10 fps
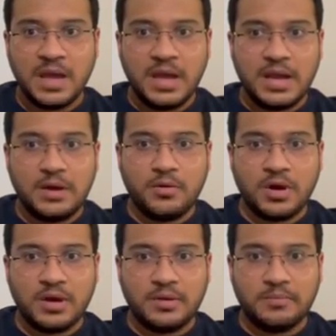
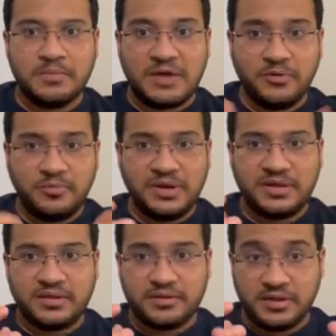Now, I will be
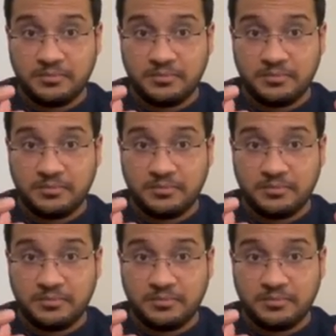discussing